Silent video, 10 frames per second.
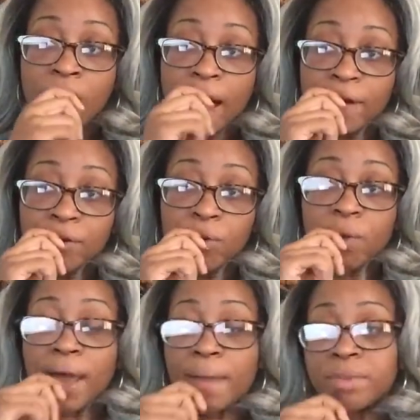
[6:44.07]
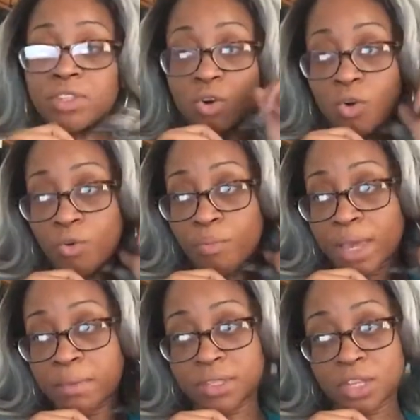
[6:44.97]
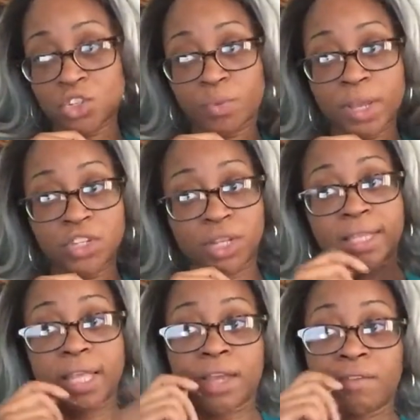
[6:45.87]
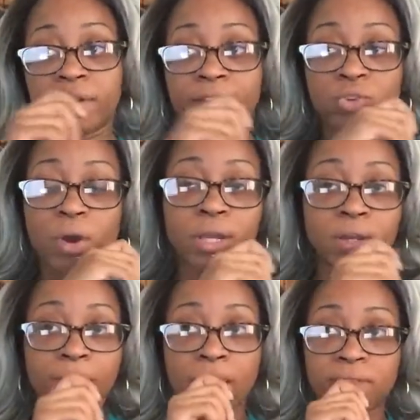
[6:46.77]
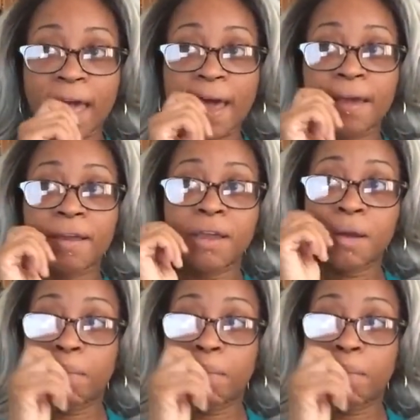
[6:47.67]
I don't know what happened to the whole baby situation. Like, they ain't really talking about that.